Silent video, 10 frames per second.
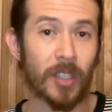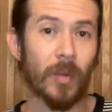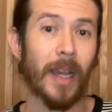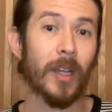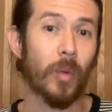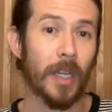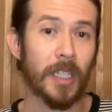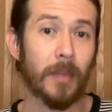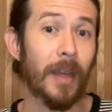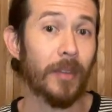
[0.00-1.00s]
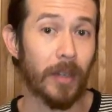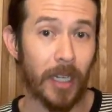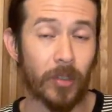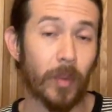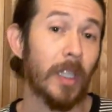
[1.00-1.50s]
So I question about their
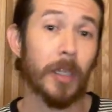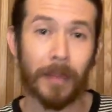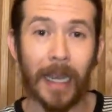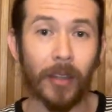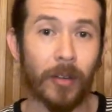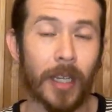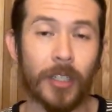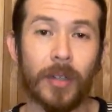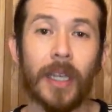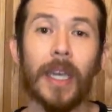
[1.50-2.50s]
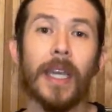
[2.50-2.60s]
history. We look back in their history.